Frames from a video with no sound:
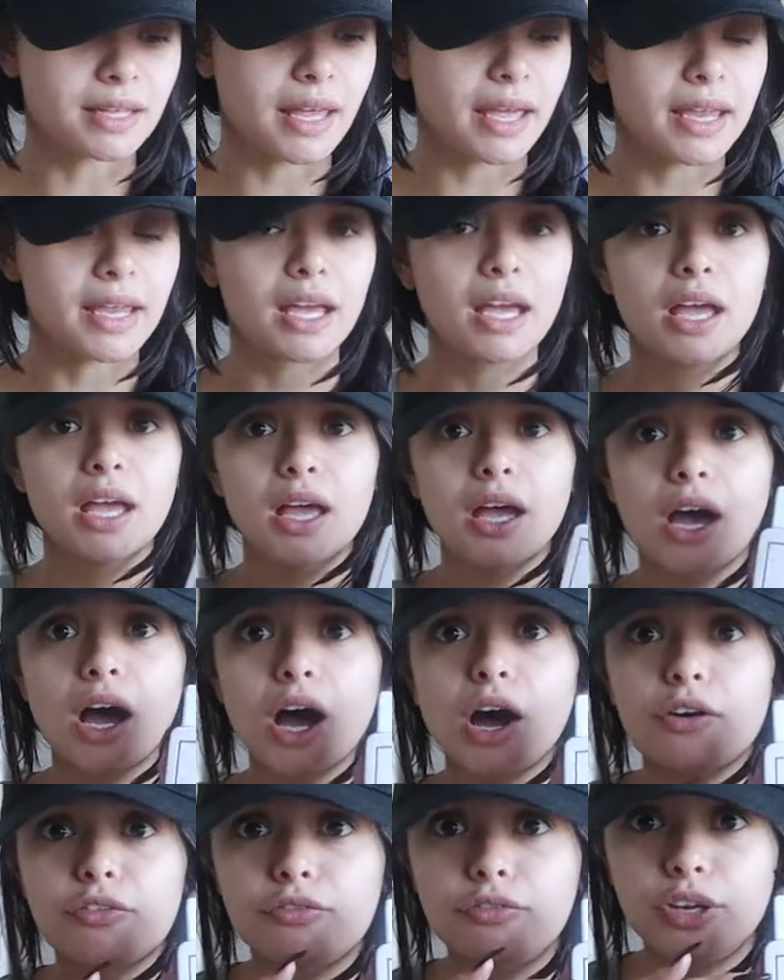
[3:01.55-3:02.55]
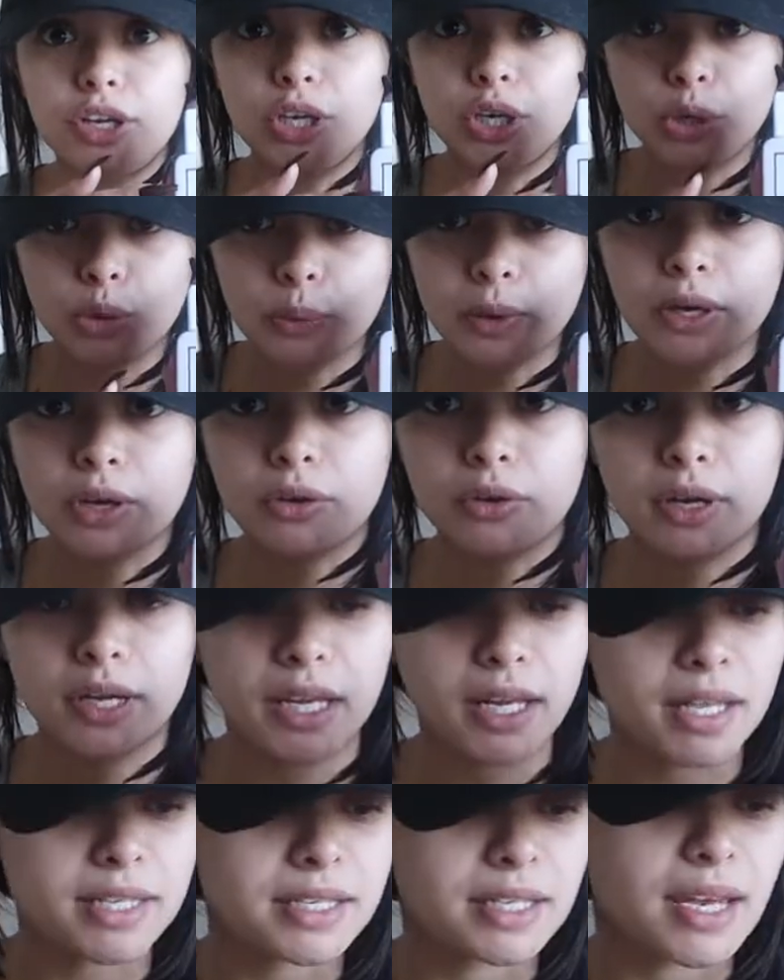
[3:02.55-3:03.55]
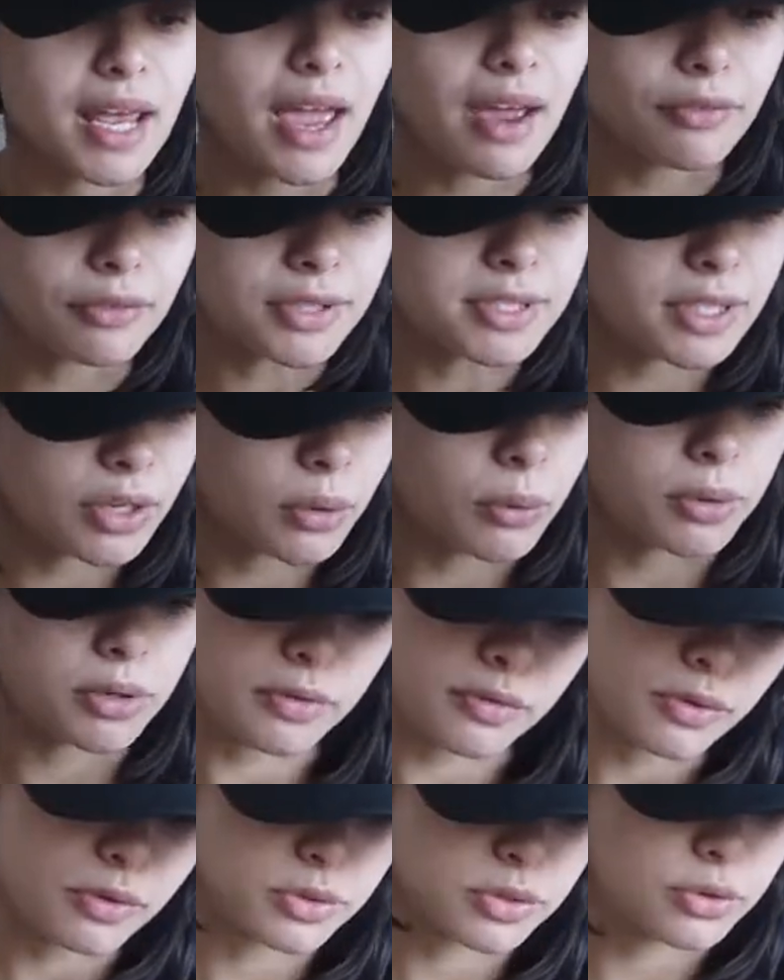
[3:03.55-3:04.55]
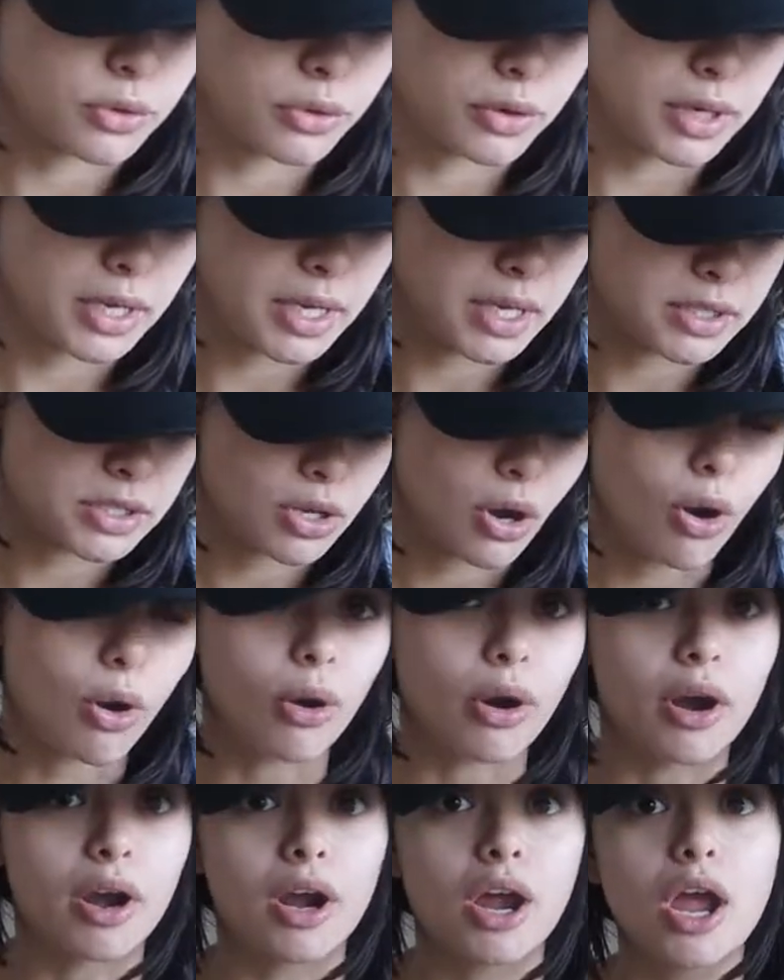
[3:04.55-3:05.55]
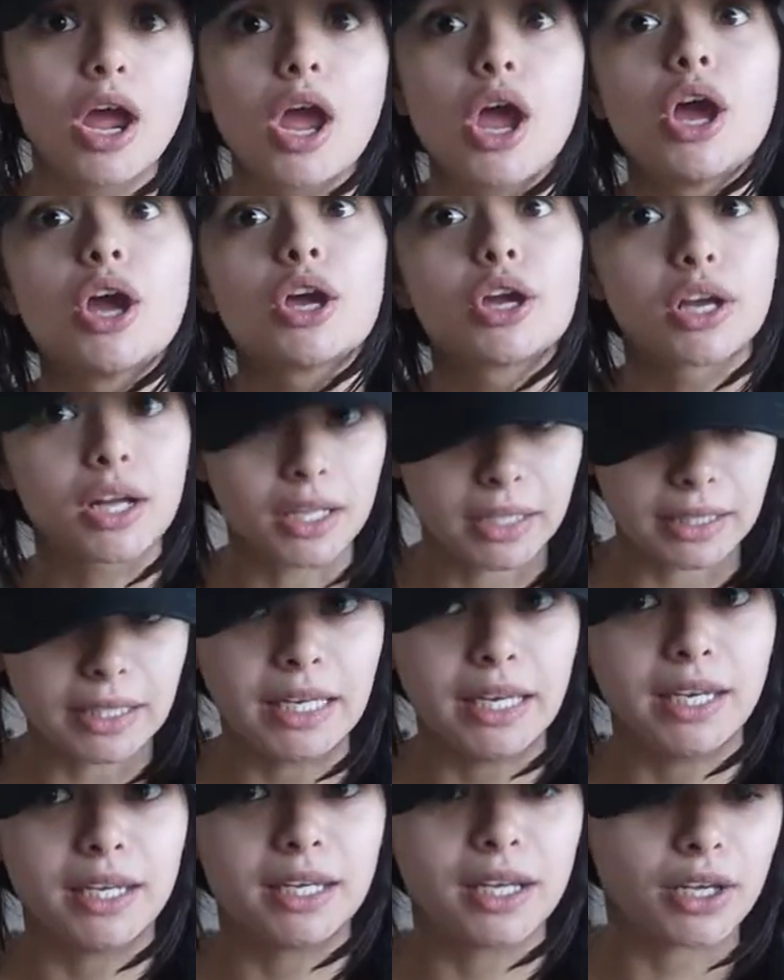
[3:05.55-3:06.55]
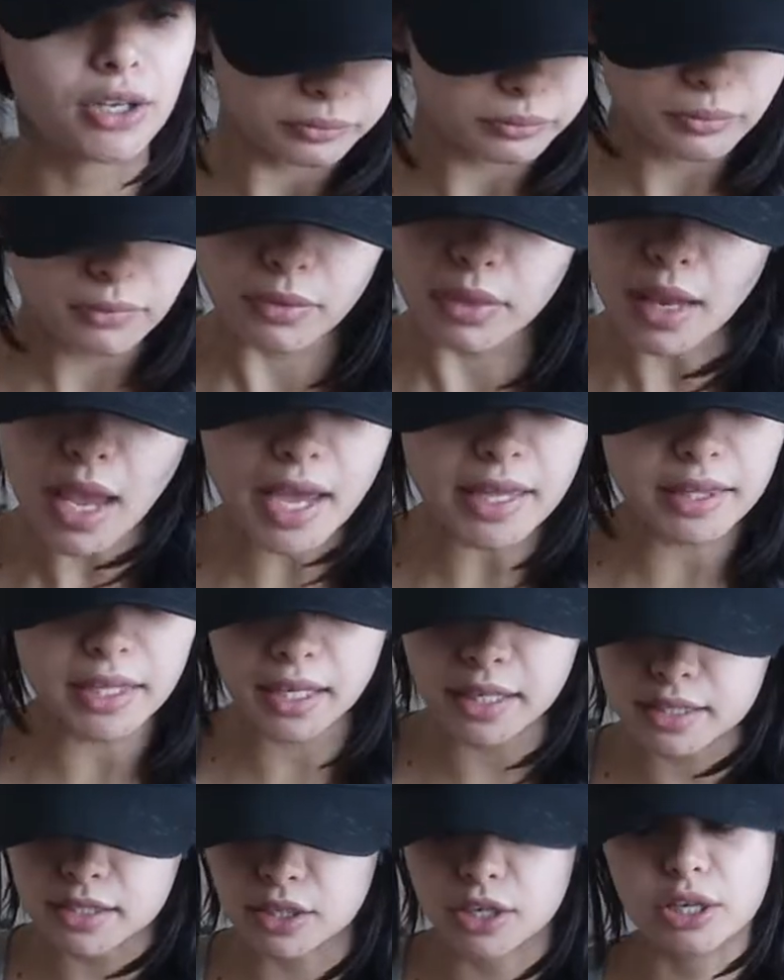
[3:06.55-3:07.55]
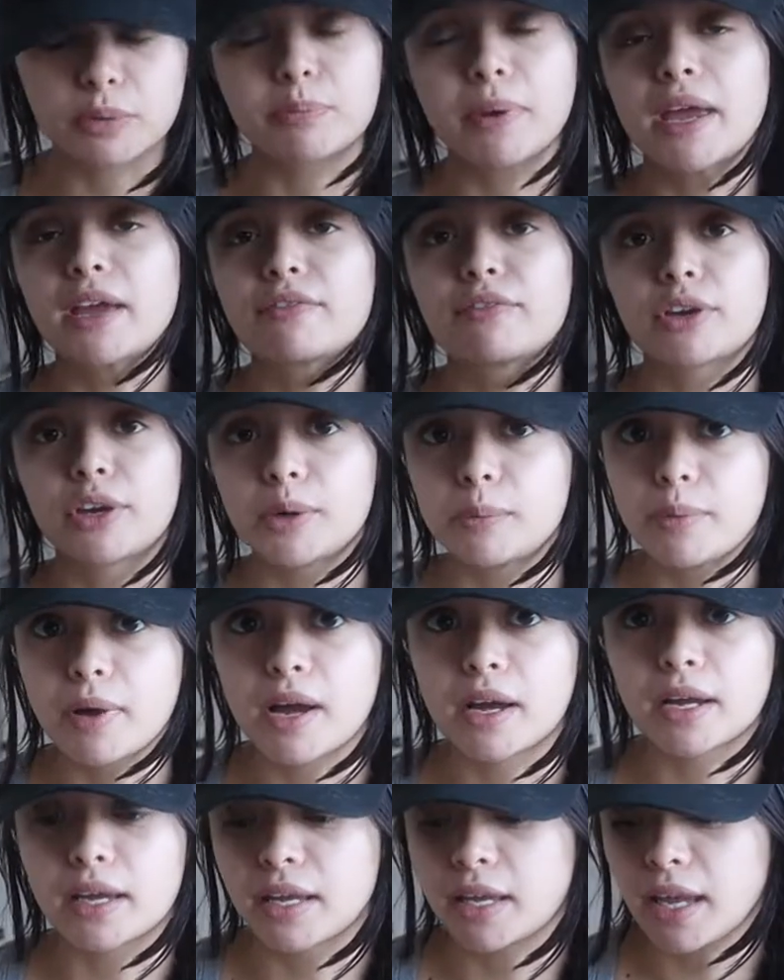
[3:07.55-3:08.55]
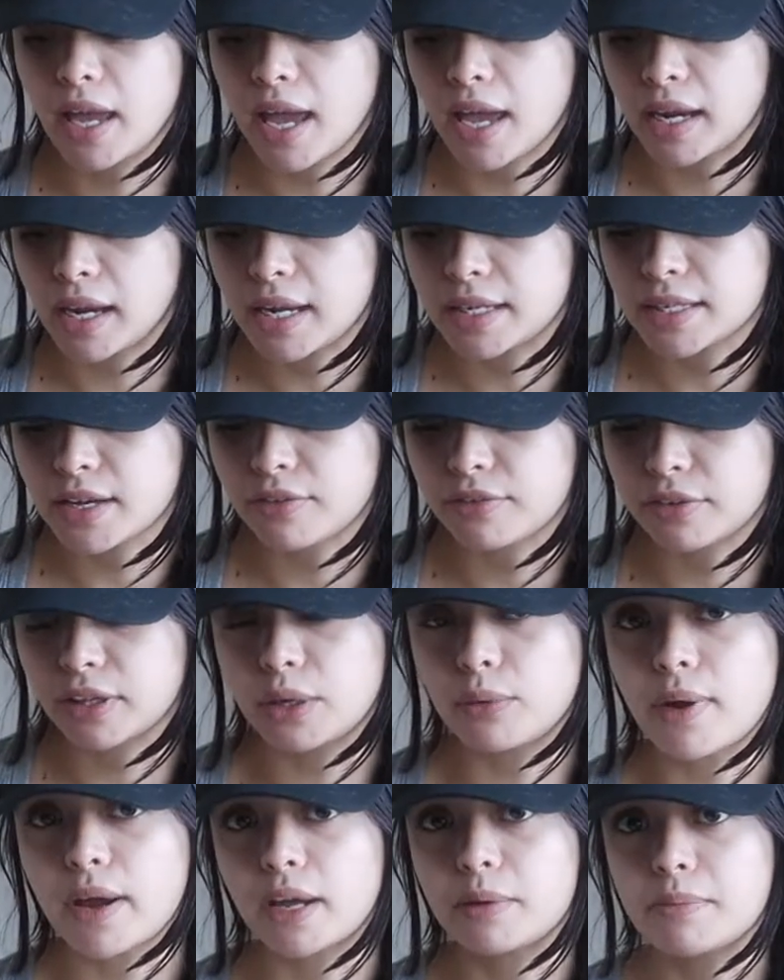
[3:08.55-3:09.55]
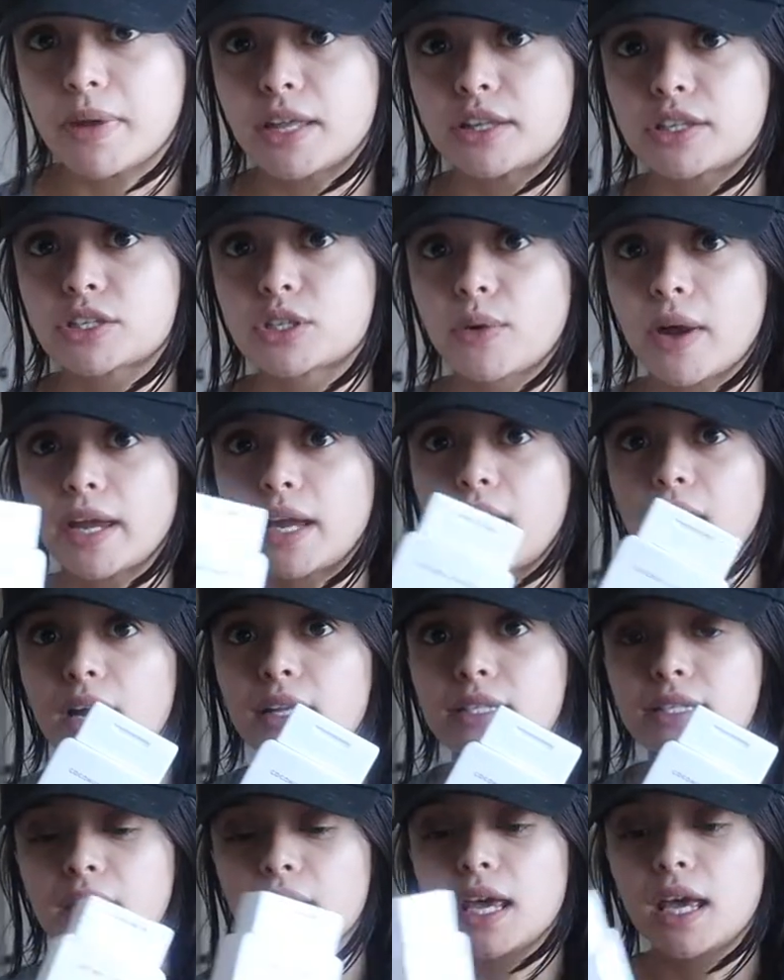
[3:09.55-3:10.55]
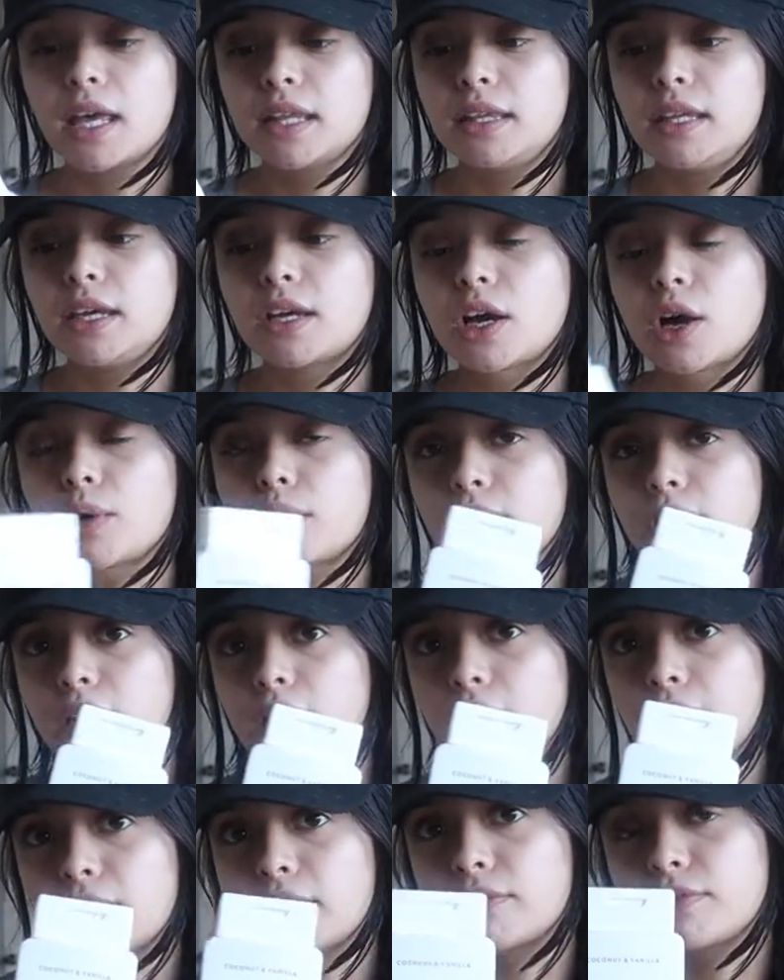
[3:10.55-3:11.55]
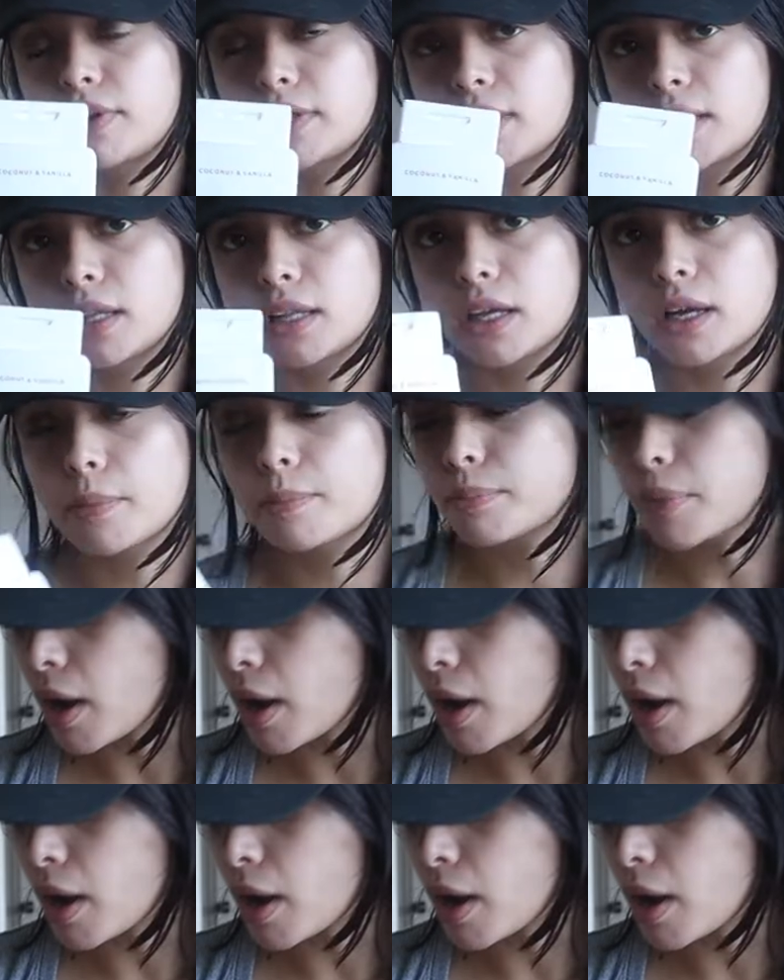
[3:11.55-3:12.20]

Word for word: like a few ingredients, and every single one of those ingredients are clean. I think it's a good bang for your buck, and I definitely recommend. So I got the coconut and vanilla